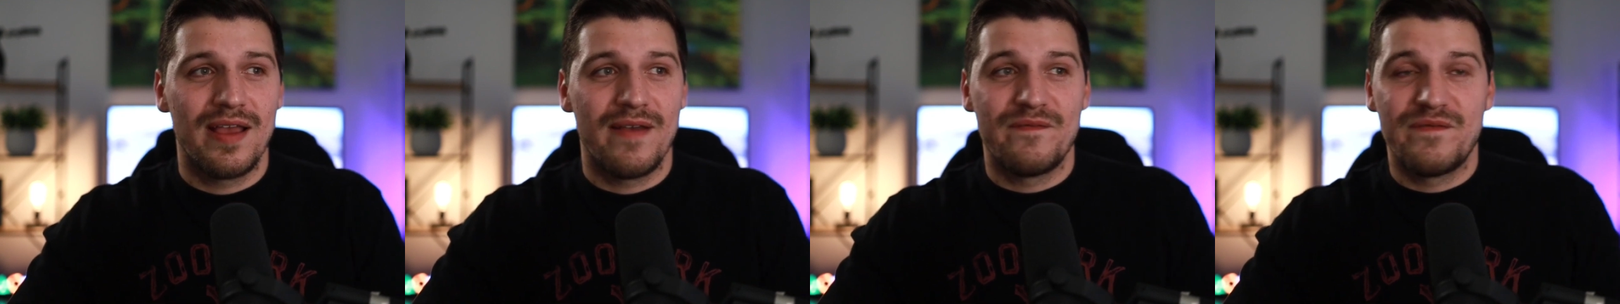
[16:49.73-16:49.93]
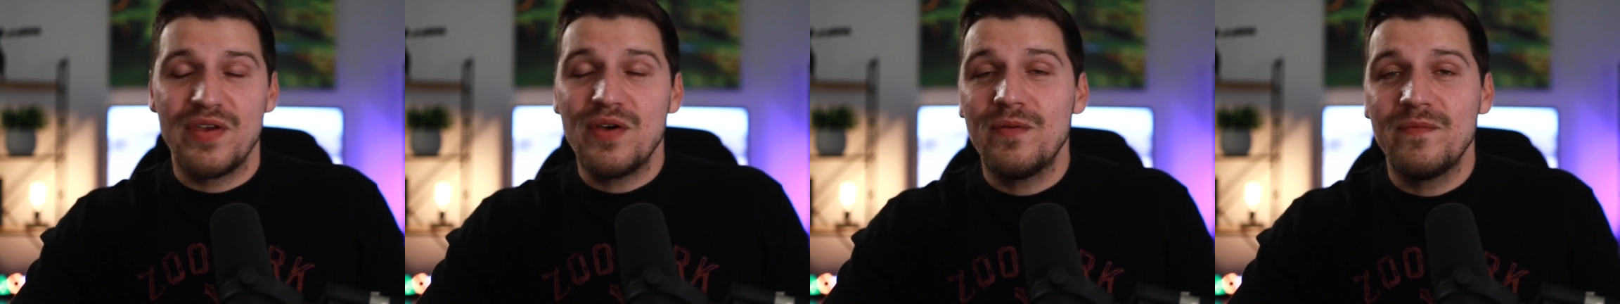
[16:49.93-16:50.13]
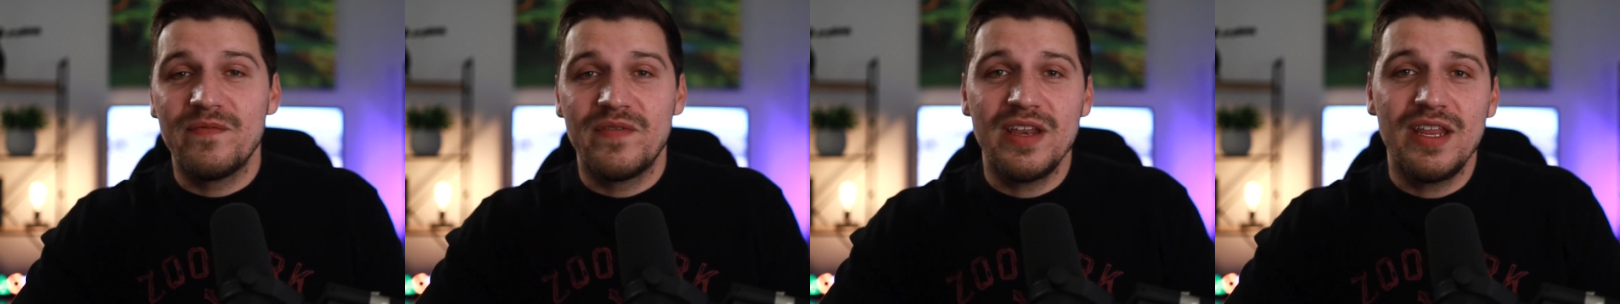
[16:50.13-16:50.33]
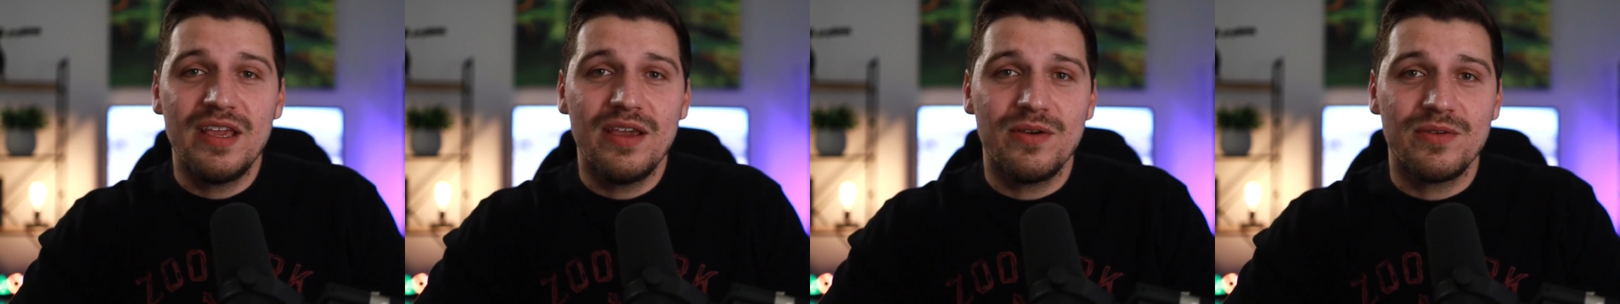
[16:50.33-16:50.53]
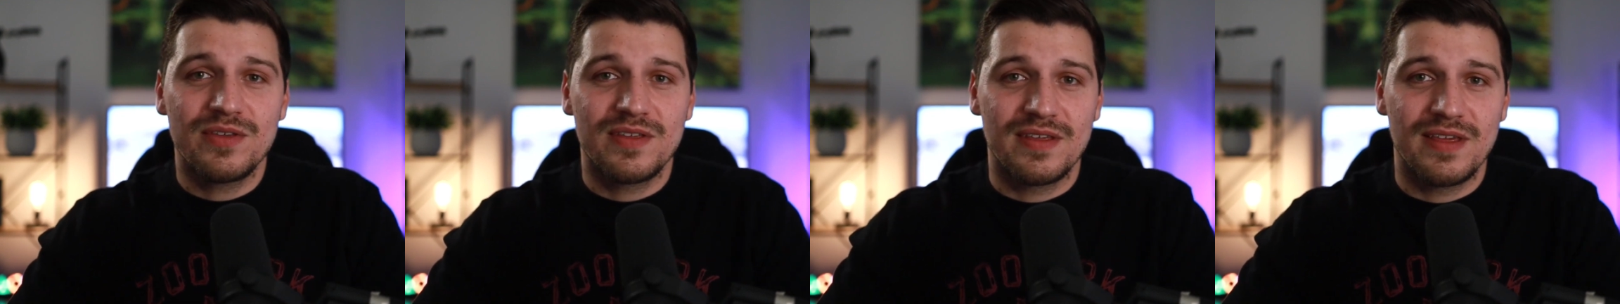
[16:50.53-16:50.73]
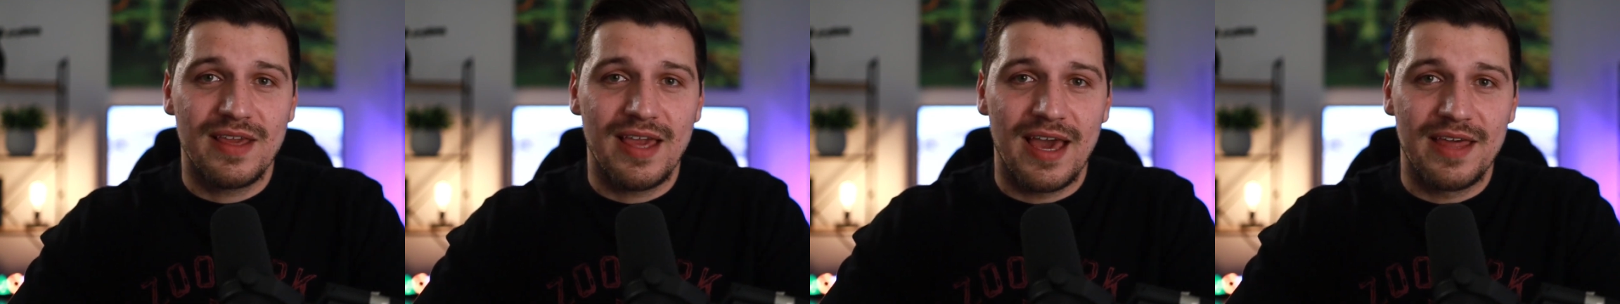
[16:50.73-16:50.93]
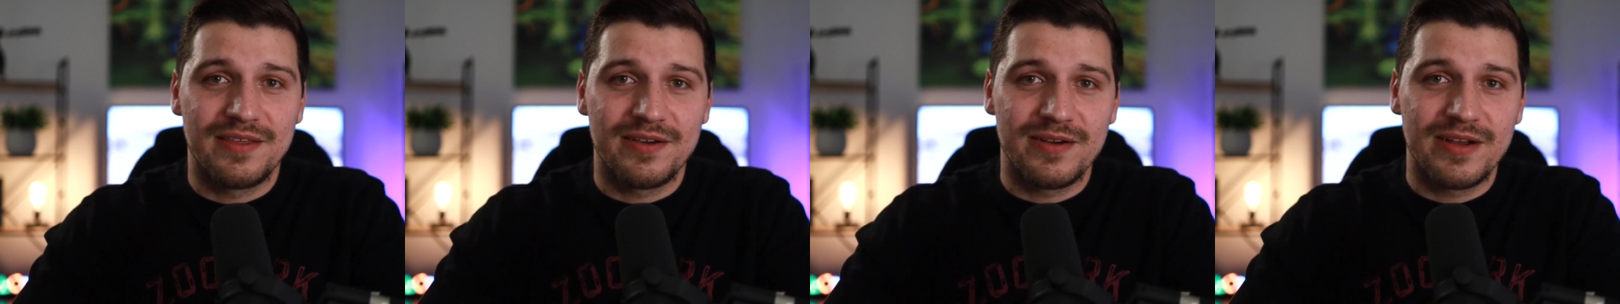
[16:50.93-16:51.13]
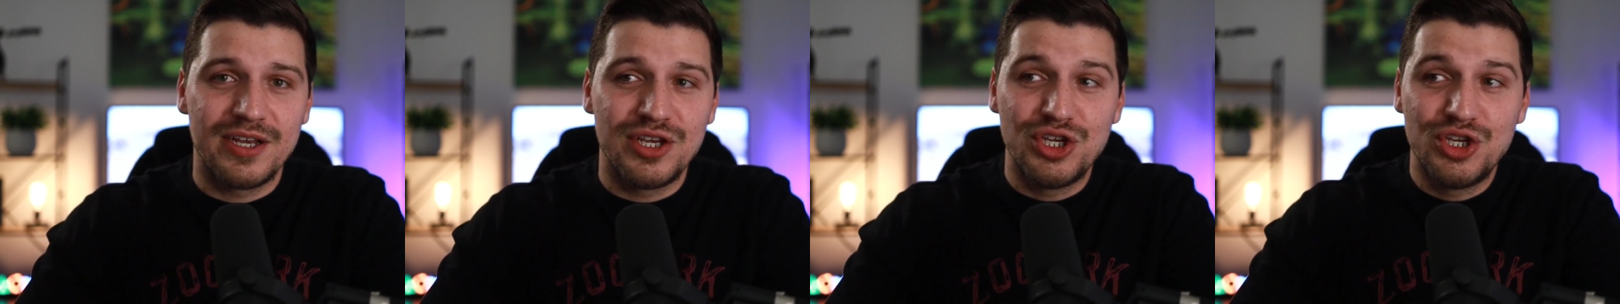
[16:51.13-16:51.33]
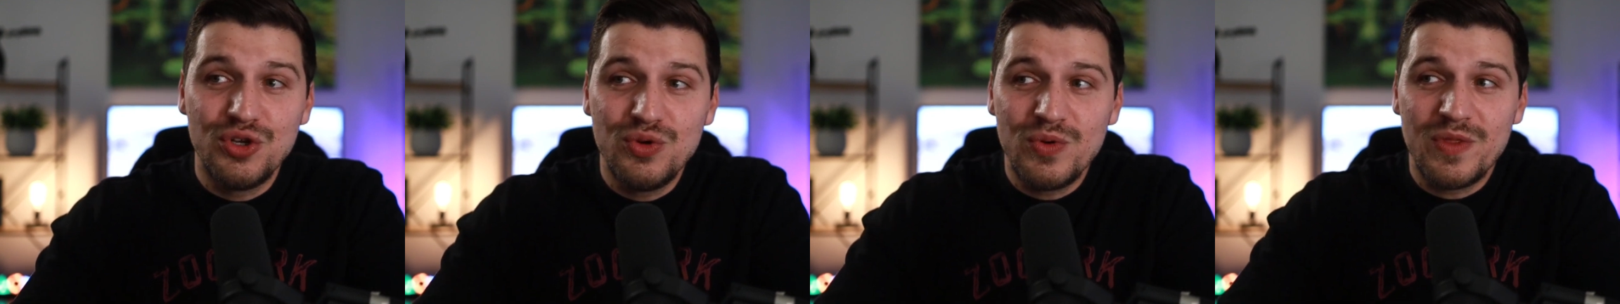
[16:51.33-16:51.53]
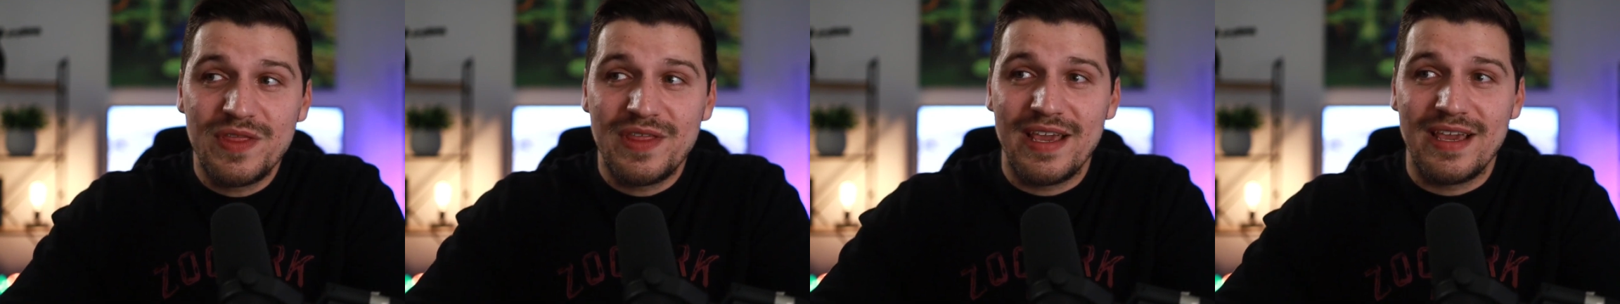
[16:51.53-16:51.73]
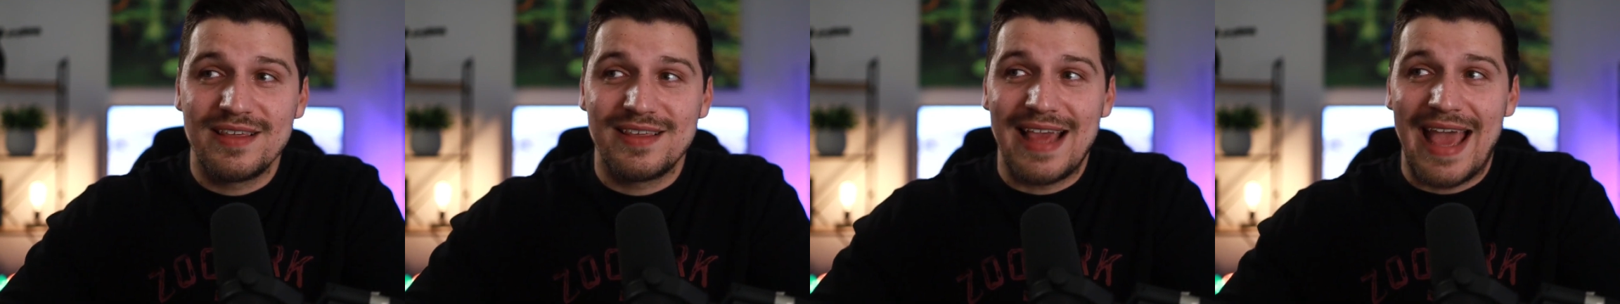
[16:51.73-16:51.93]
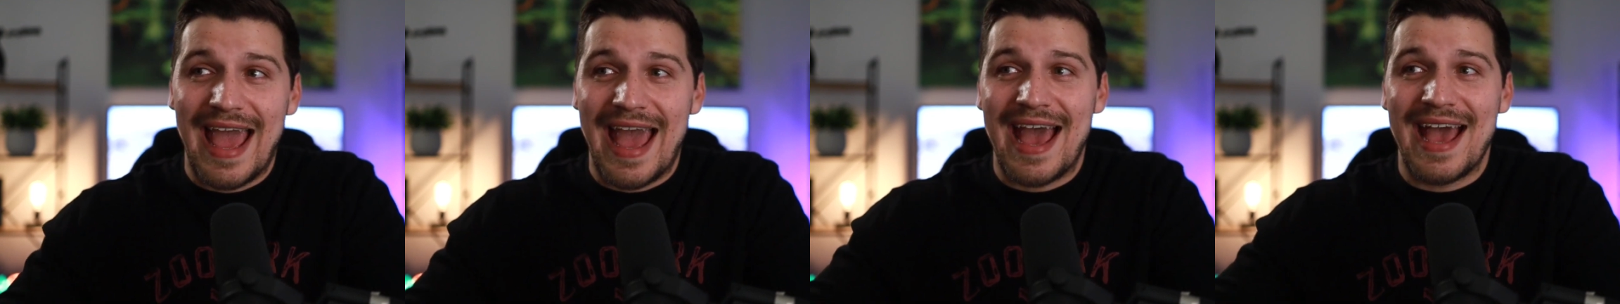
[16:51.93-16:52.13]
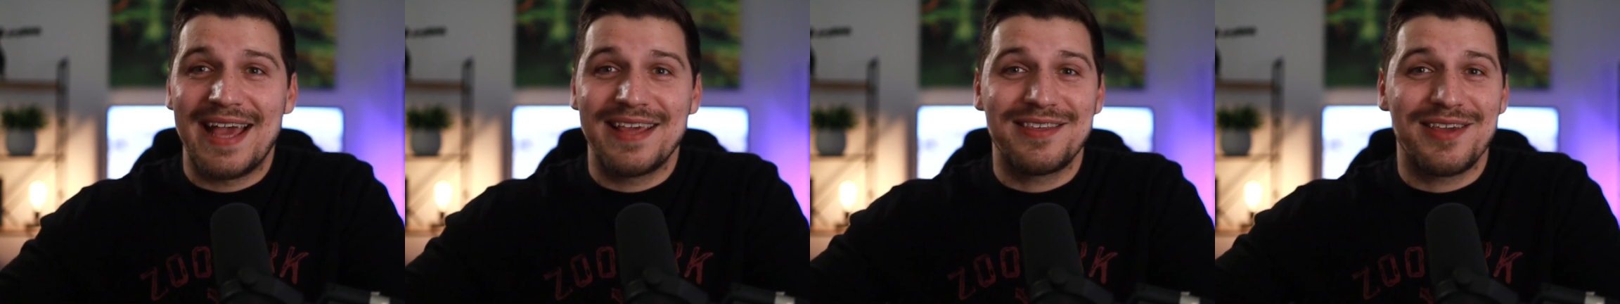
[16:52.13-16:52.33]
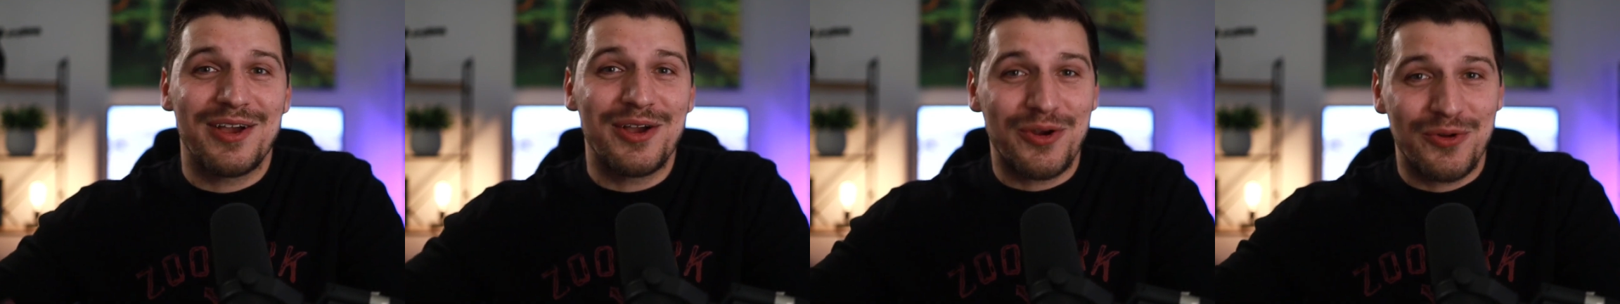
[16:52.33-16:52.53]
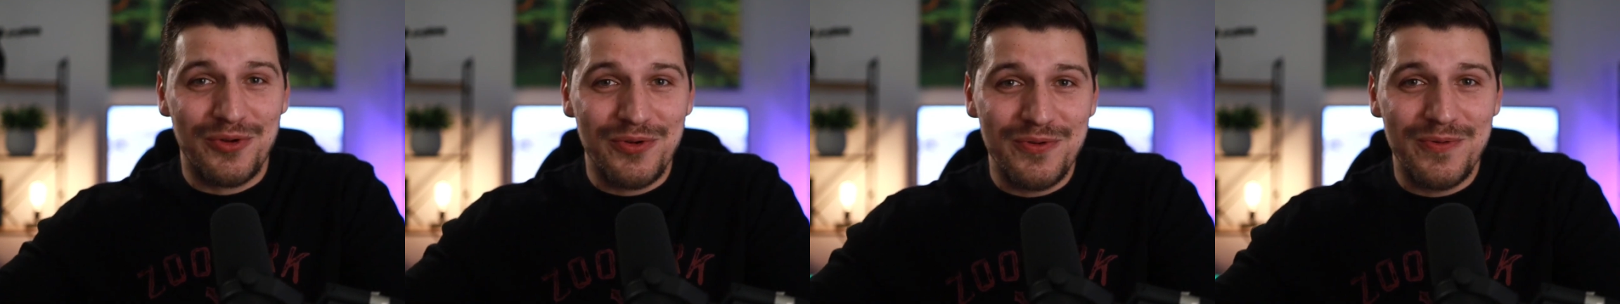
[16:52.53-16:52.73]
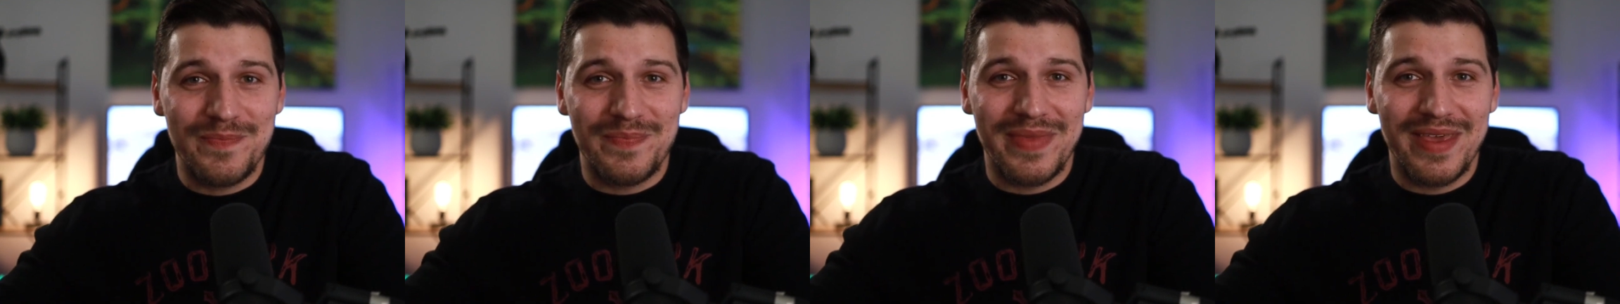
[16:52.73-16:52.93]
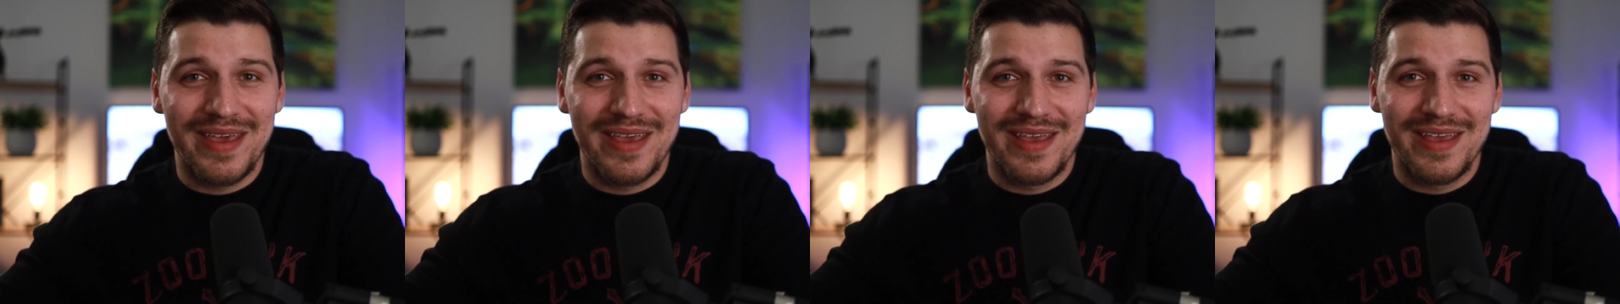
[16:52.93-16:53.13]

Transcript: film videos together and do things as a group.